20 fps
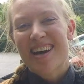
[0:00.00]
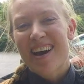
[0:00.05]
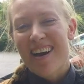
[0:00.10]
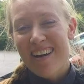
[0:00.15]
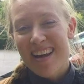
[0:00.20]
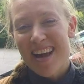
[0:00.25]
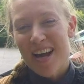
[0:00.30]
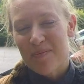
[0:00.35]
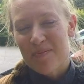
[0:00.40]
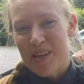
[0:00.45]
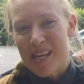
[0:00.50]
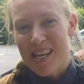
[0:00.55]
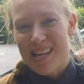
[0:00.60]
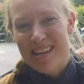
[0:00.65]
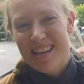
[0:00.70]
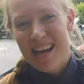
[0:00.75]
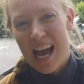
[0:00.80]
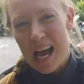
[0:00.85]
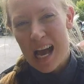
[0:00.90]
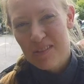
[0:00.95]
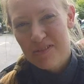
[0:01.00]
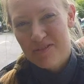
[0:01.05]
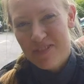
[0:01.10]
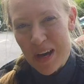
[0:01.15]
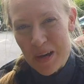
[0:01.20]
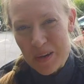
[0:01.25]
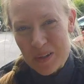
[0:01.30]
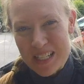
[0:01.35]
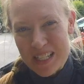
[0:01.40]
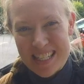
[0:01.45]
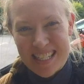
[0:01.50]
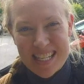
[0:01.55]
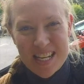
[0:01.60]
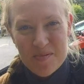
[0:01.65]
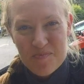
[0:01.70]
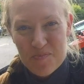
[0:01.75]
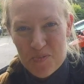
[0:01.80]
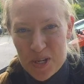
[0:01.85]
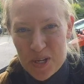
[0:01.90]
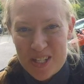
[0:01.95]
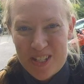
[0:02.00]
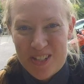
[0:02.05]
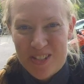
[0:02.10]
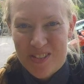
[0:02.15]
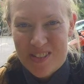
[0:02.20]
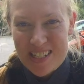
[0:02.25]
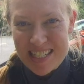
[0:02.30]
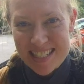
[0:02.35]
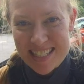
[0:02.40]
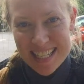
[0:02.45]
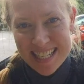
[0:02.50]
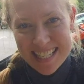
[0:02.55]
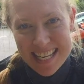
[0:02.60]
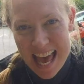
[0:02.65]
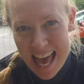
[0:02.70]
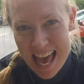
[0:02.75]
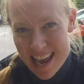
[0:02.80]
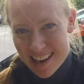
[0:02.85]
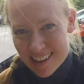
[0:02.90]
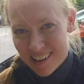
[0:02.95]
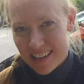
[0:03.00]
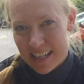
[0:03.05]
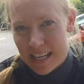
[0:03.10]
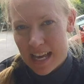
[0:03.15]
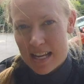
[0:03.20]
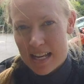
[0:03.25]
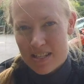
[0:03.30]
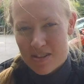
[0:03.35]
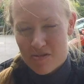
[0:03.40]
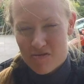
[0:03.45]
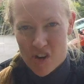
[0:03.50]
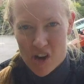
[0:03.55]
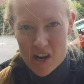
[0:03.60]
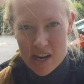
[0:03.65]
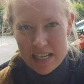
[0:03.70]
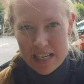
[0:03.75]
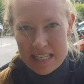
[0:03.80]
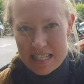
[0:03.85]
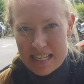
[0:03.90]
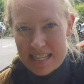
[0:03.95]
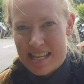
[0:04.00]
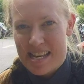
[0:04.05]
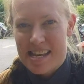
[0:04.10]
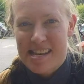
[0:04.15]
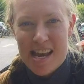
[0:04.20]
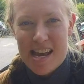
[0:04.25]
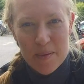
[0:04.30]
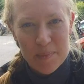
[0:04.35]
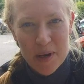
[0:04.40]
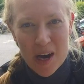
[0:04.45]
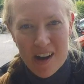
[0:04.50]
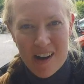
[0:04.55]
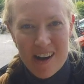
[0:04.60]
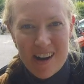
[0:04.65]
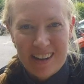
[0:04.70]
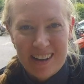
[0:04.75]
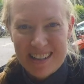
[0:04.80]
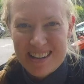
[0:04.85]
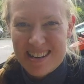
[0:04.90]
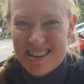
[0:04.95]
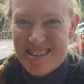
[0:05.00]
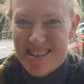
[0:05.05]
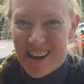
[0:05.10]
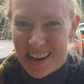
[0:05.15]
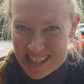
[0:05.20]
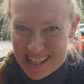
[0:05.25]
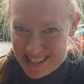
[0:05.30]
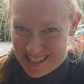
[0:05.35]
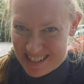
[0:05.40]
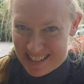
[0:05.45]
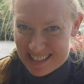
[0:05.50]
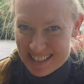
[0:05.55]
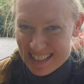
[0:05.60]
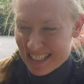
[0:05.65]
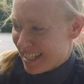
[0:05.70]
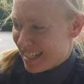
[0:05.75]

I am here at Fowler's in Bristol and today I get to ride the Yamaha Niken.